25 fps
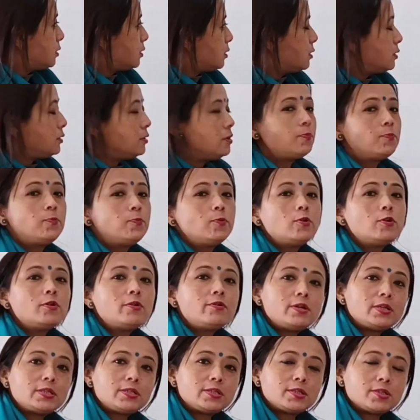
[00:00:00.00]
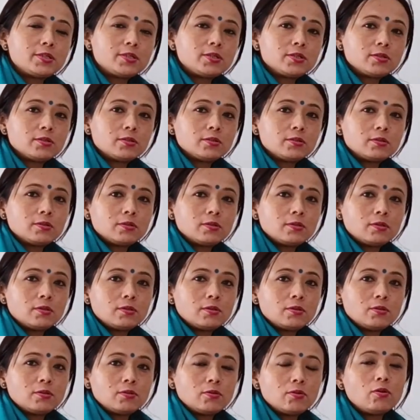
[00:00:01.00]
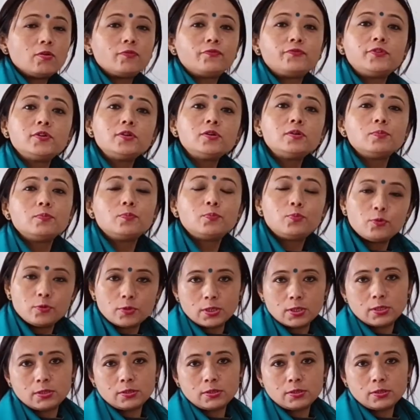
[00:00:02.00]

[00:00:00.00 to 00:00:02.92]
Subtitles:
the poorest of the poor.